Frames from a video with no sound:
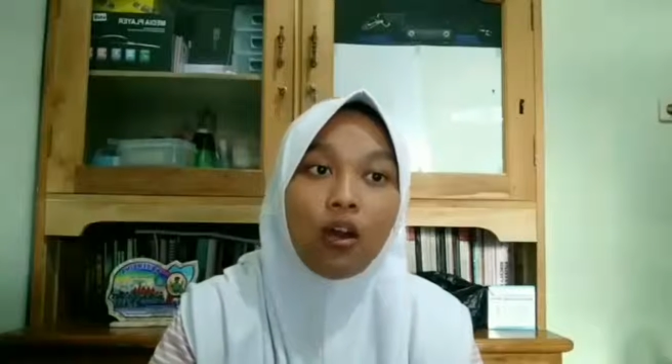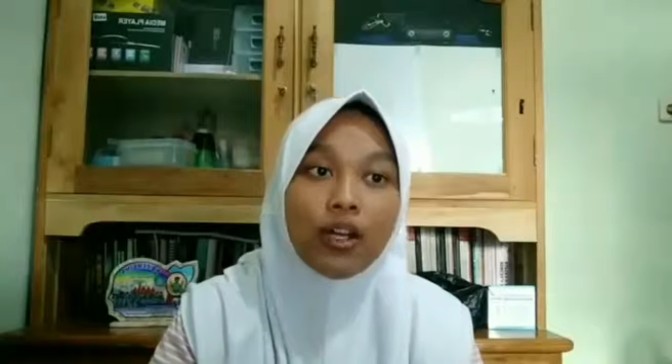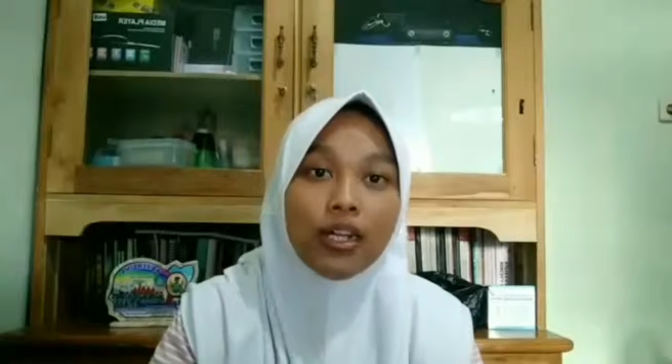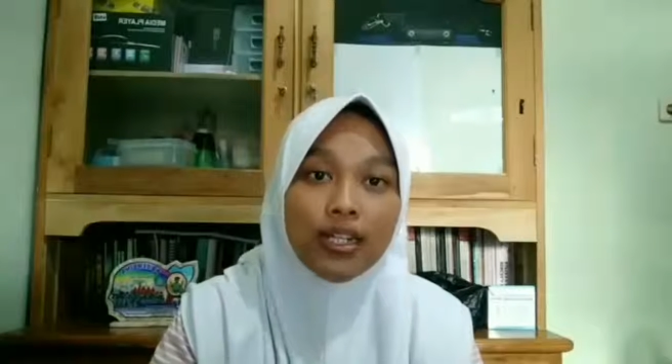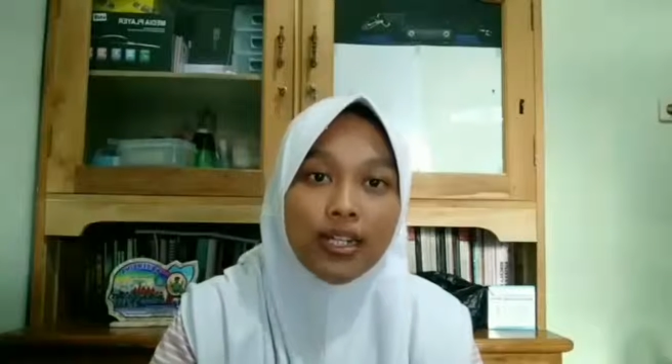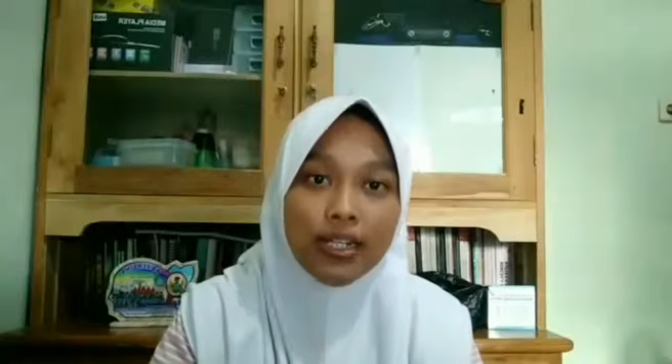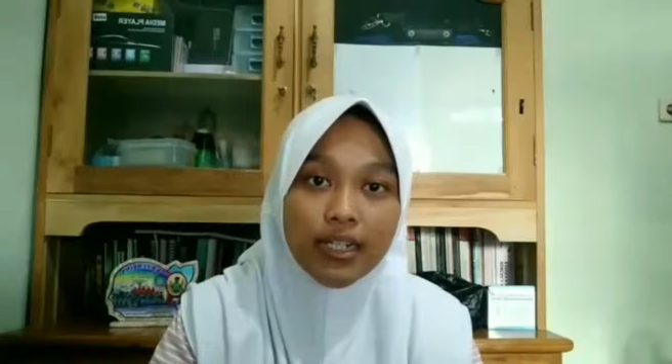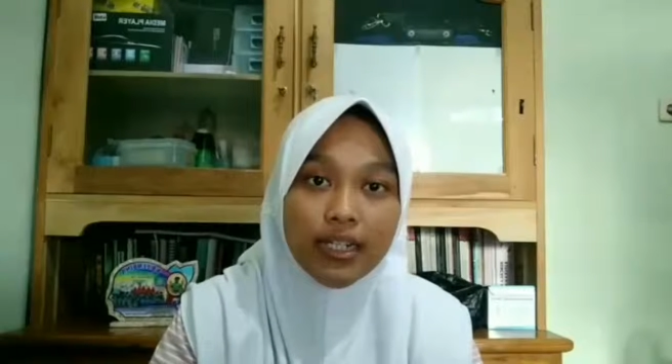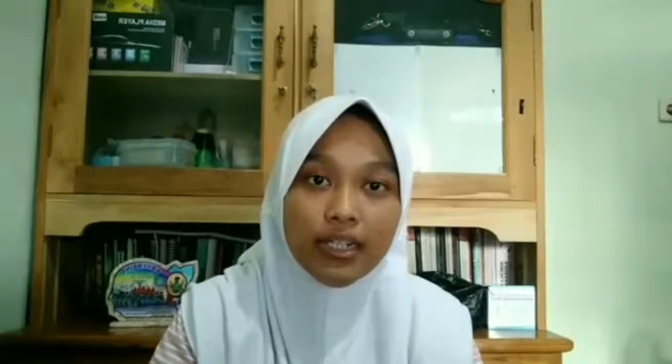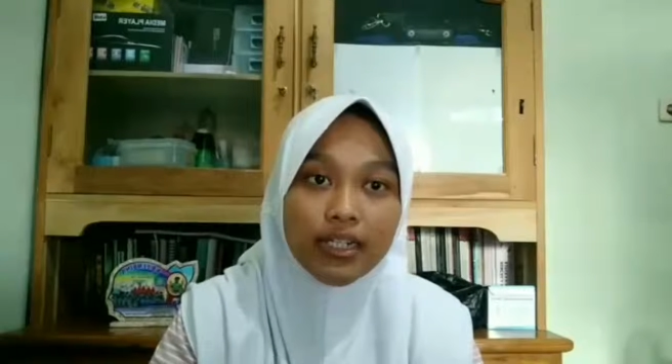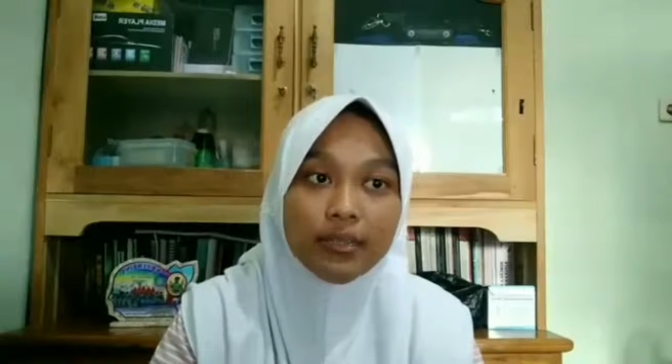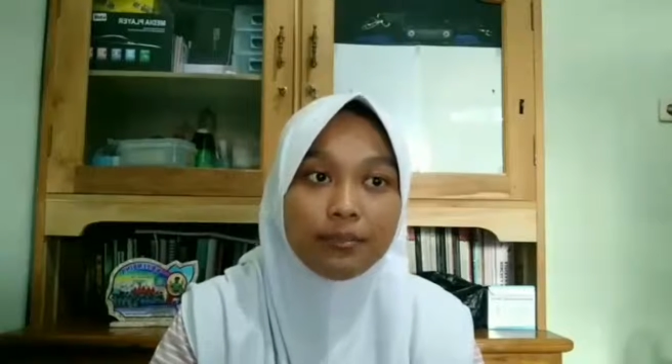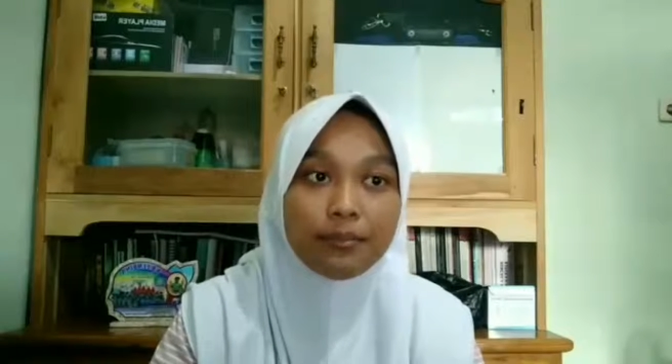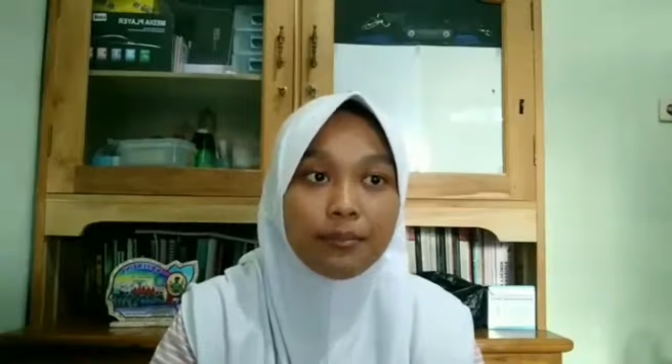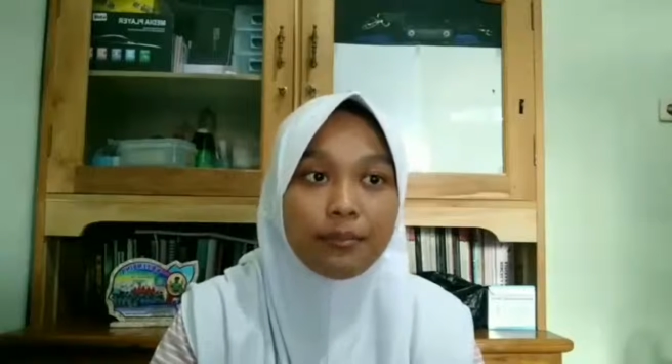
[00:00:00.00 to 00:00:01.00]
on
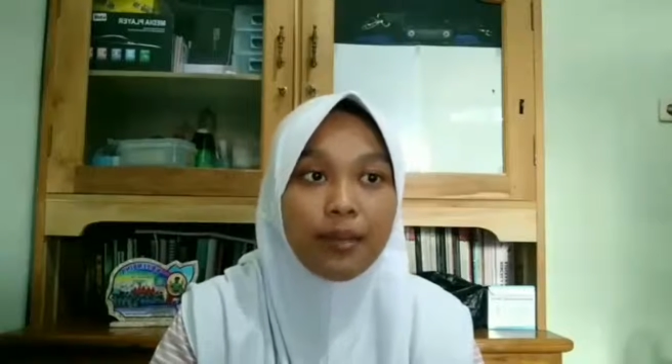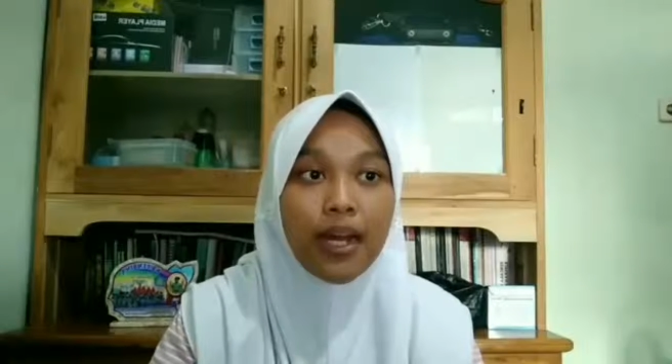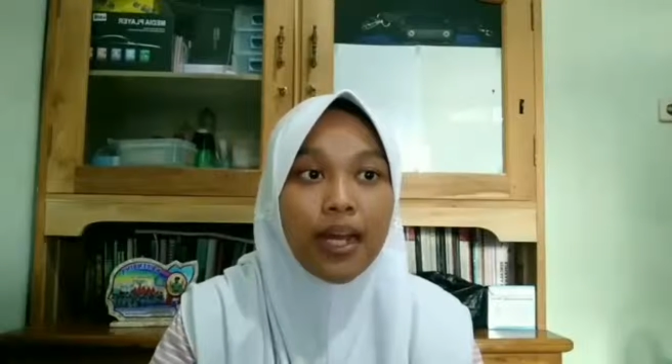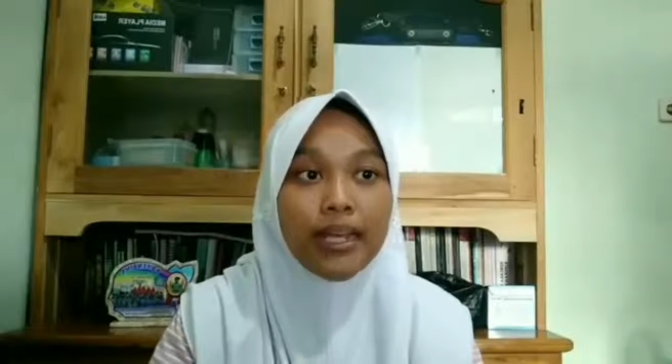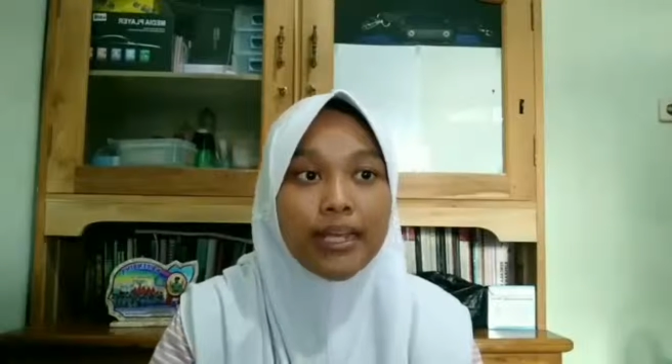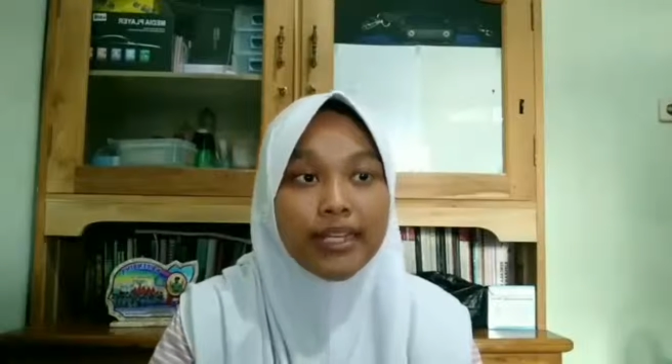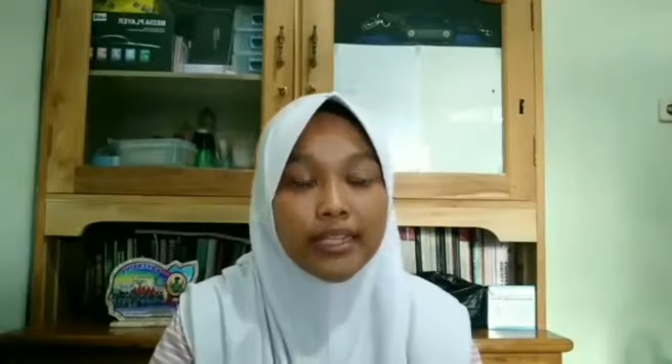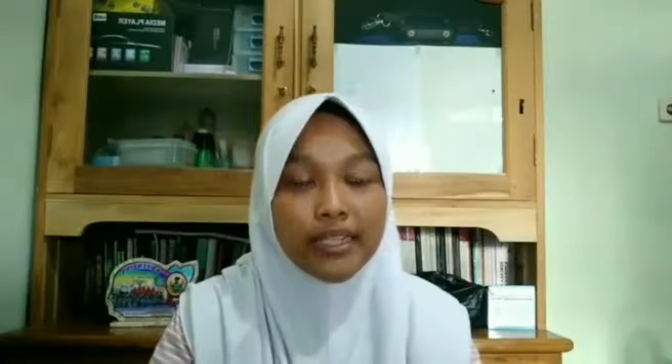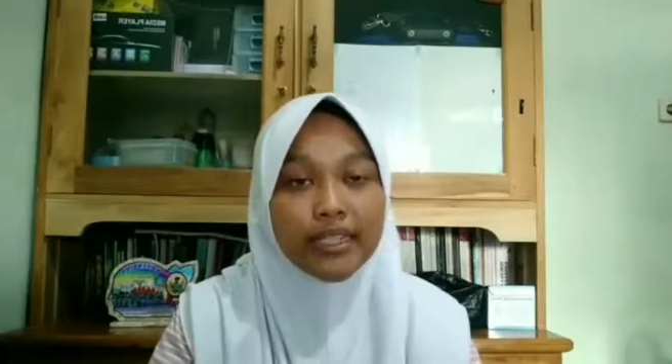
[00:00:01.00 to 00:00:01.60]
Earth by